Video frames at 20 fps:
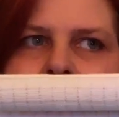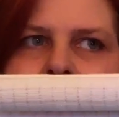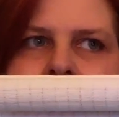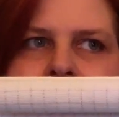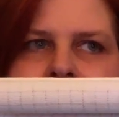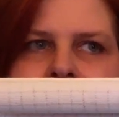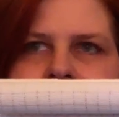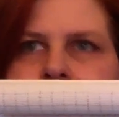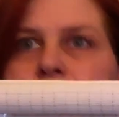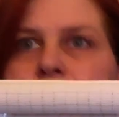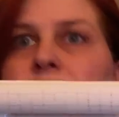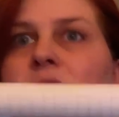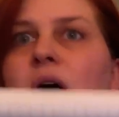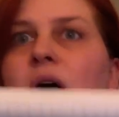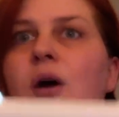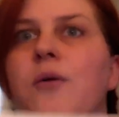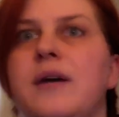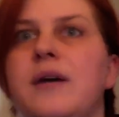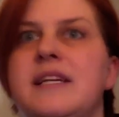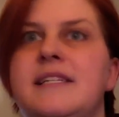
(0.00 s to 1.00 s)
So I'm
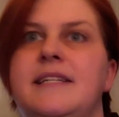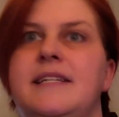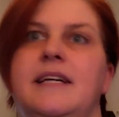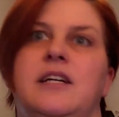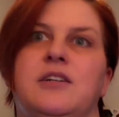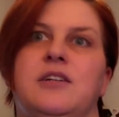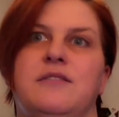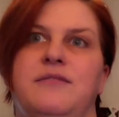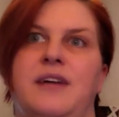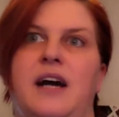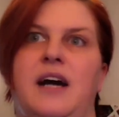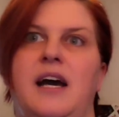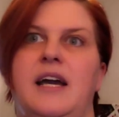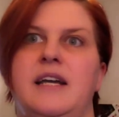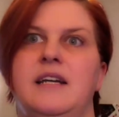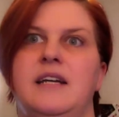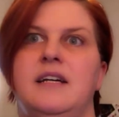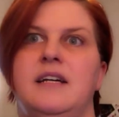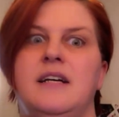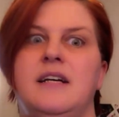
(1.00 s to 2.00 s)
always
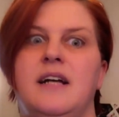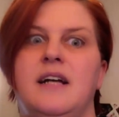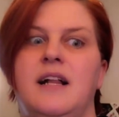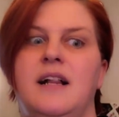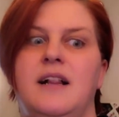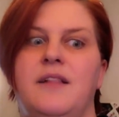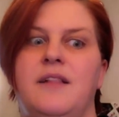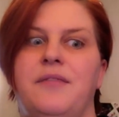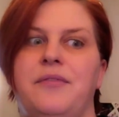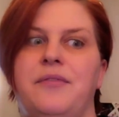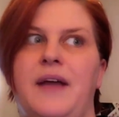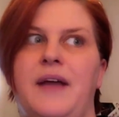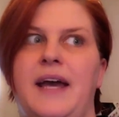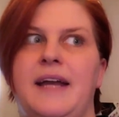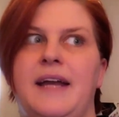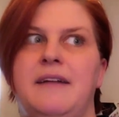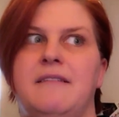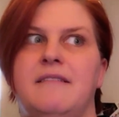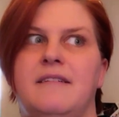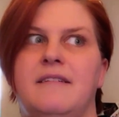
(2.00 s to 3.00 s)
terrified that
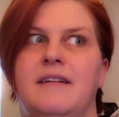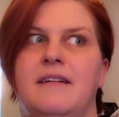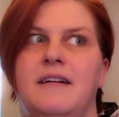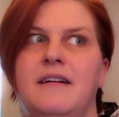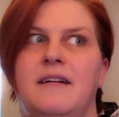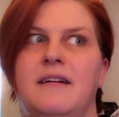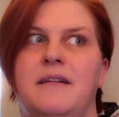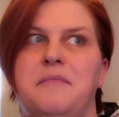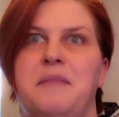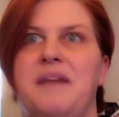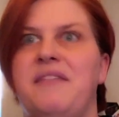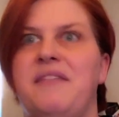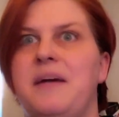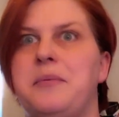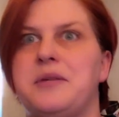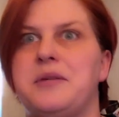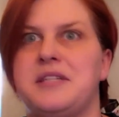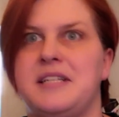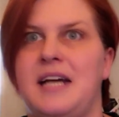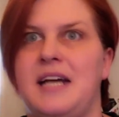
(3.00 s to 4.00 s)
my
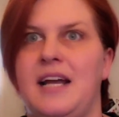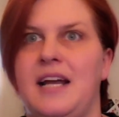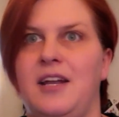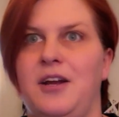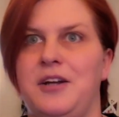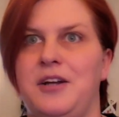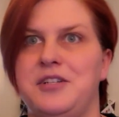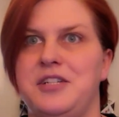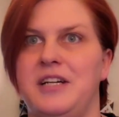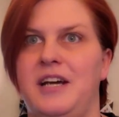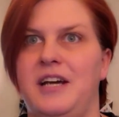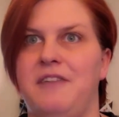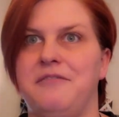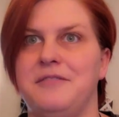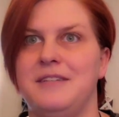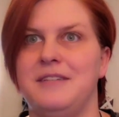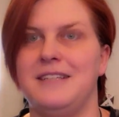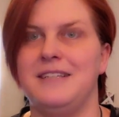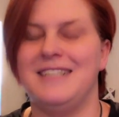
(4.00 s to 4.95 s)
fabric's not large enough.